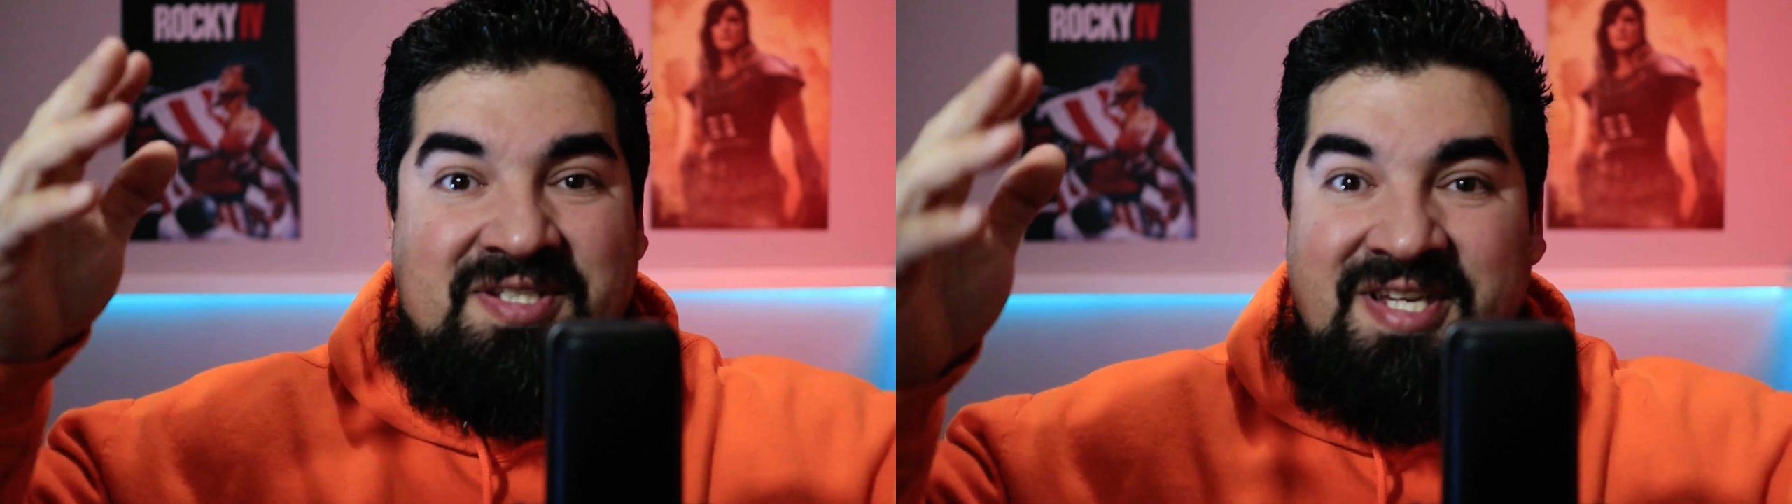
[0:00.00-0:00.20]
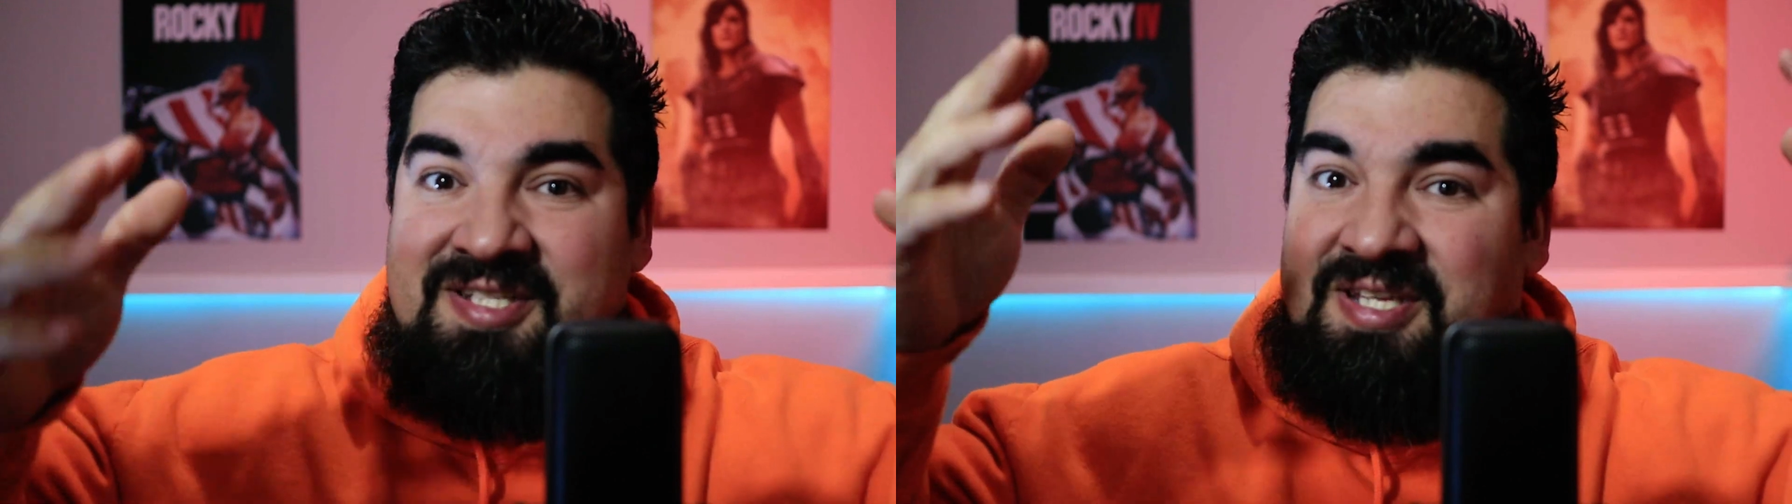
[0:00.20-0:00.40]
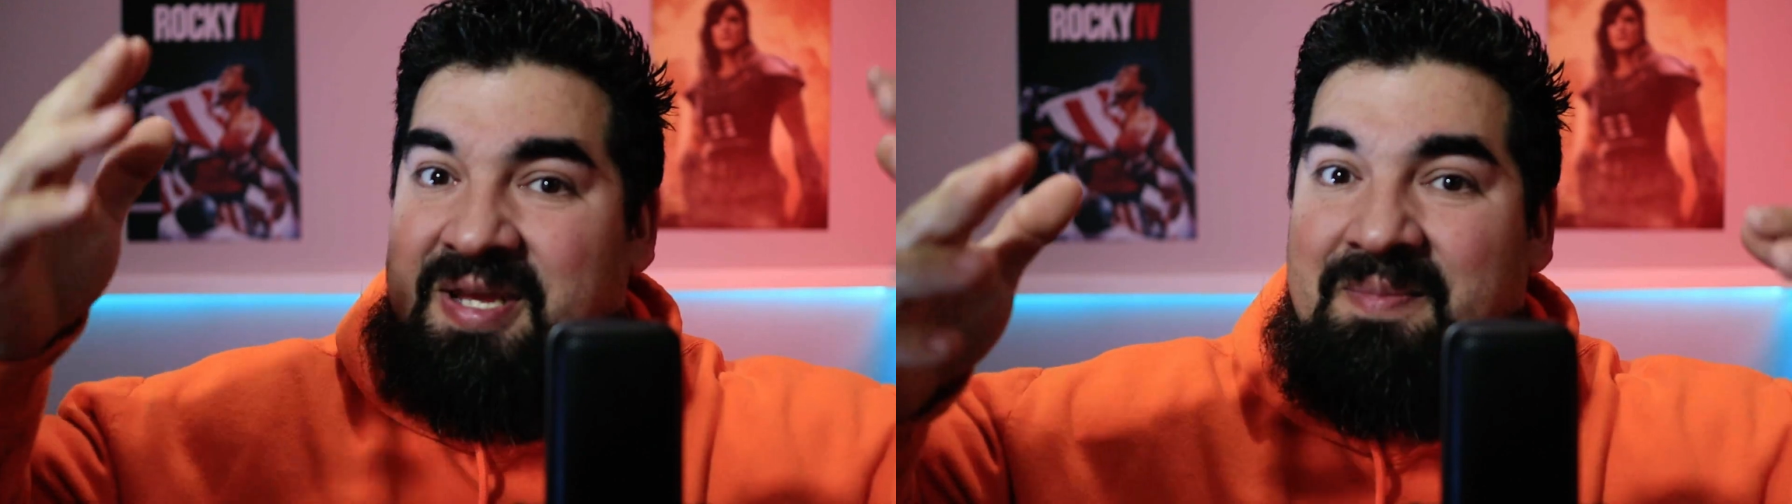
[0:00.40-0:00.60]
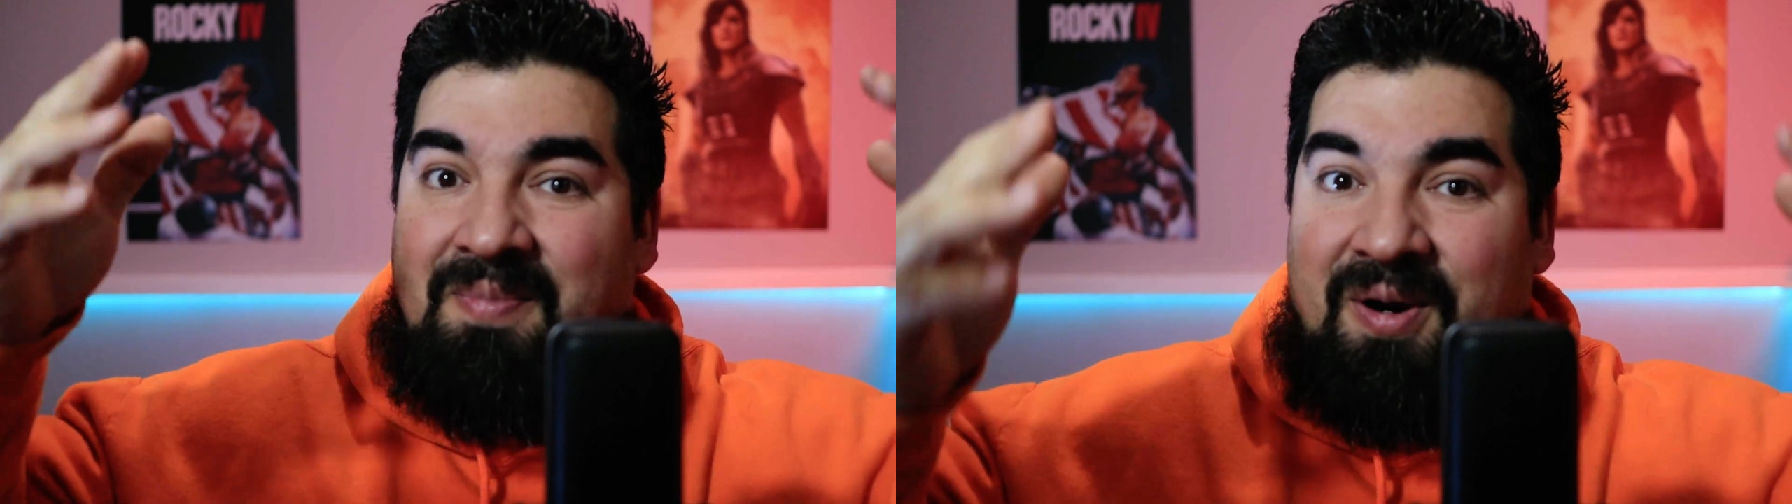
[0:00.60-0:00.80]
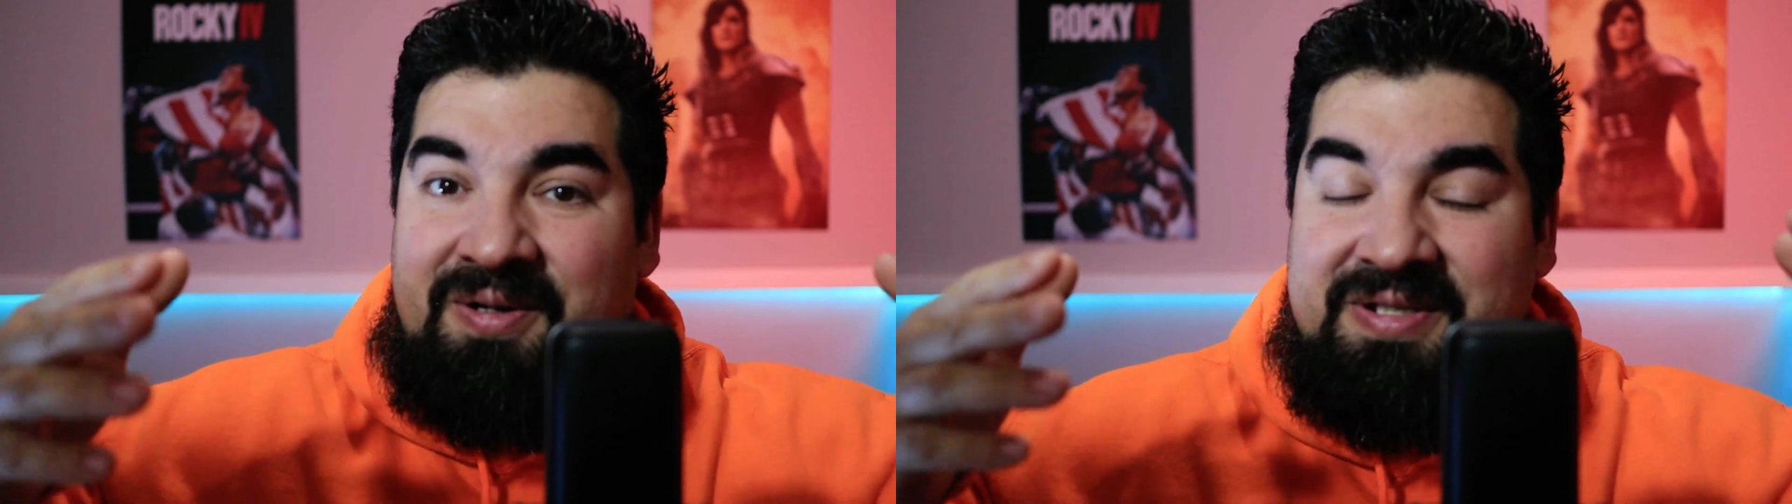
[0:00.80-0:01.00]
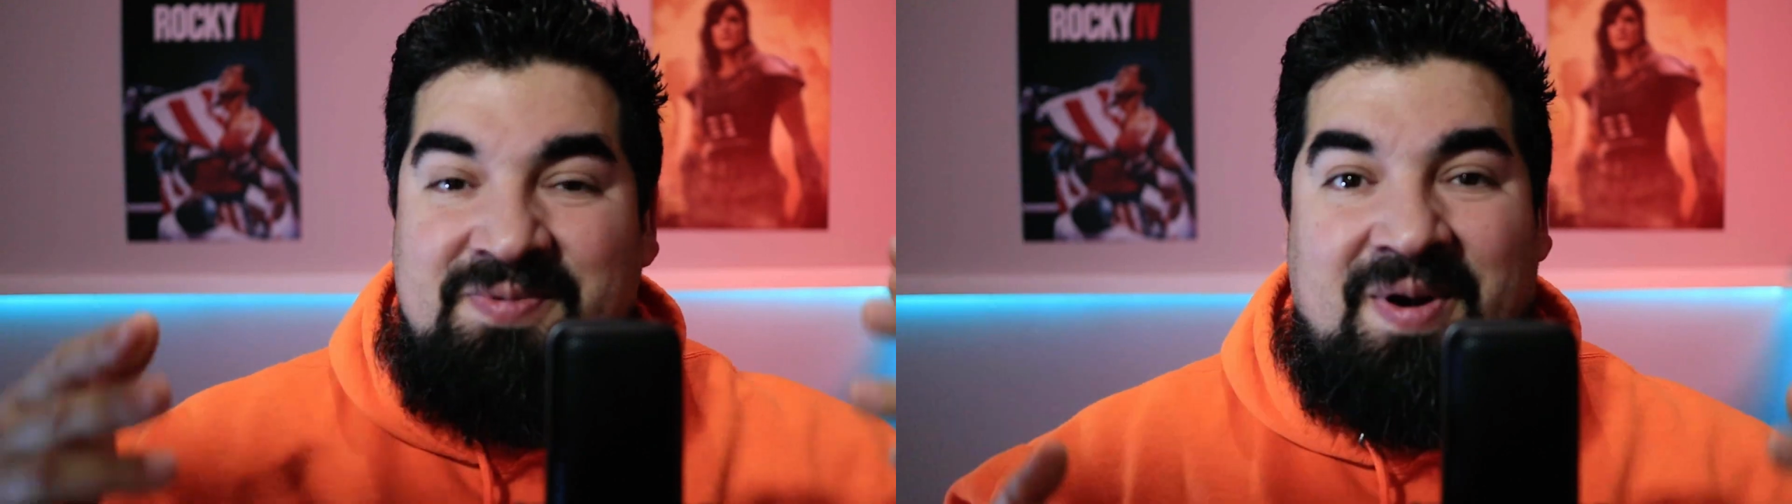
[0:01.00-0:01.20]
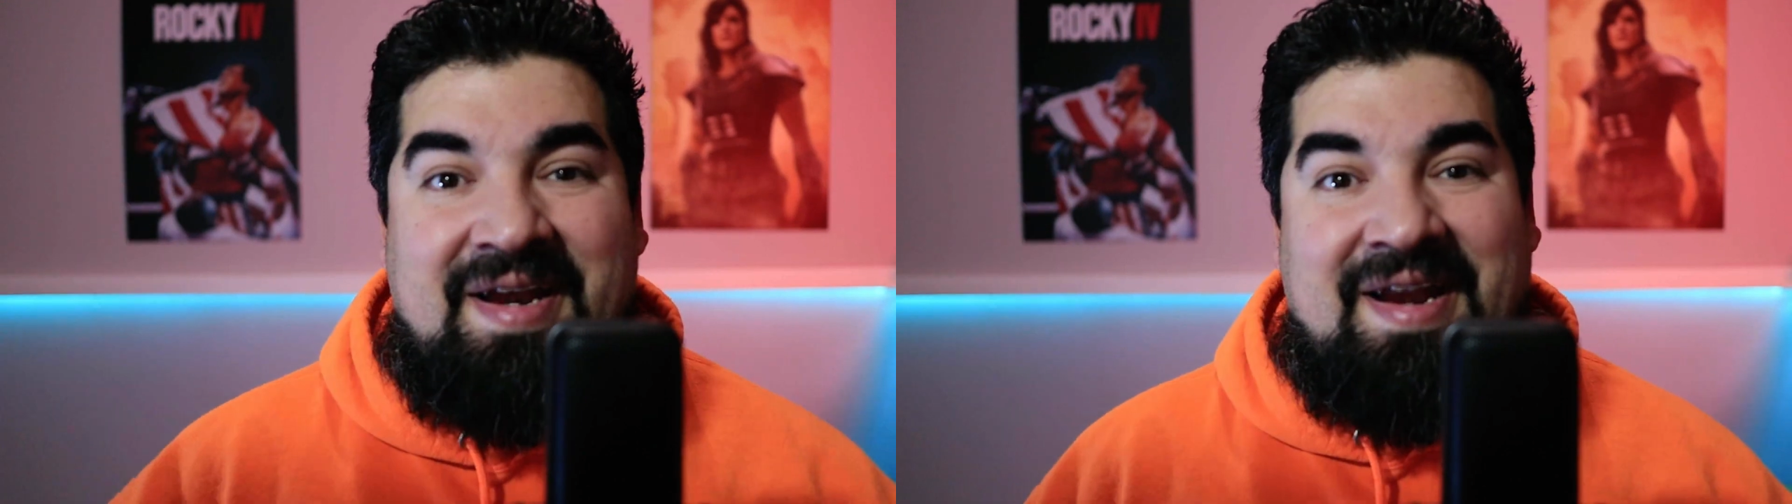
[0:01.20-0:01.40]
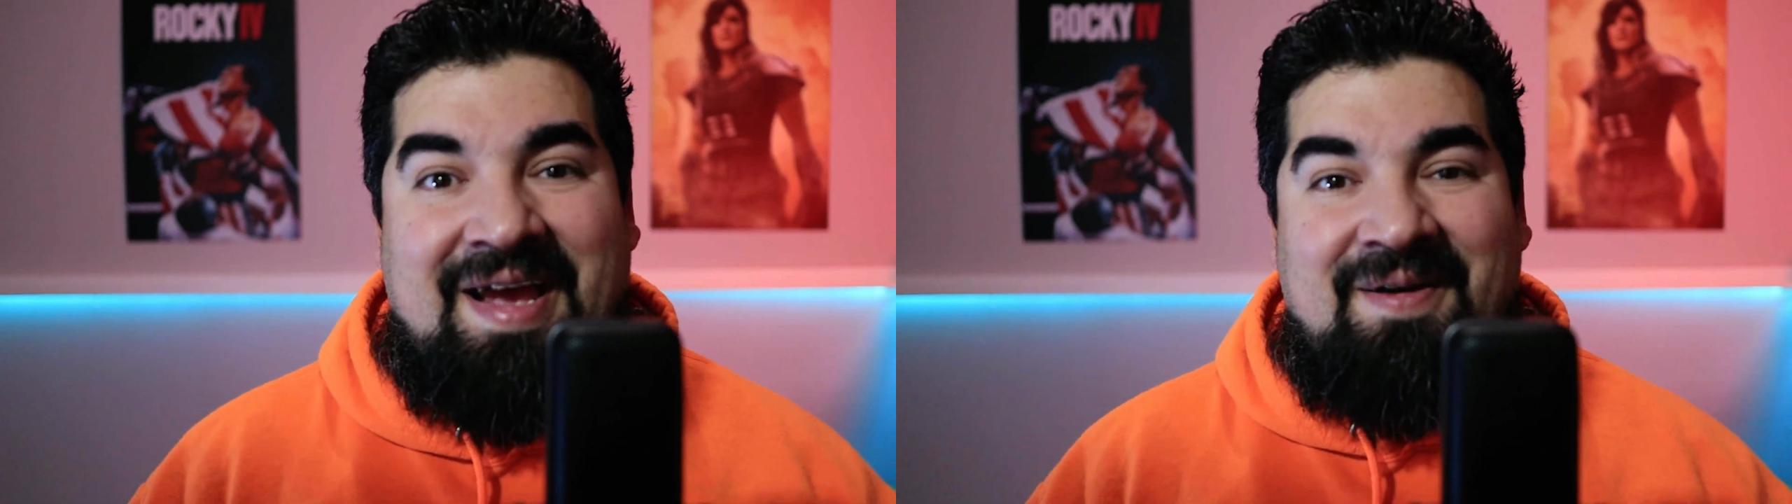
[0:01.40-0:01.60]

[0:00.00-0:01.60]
16 barleys right now.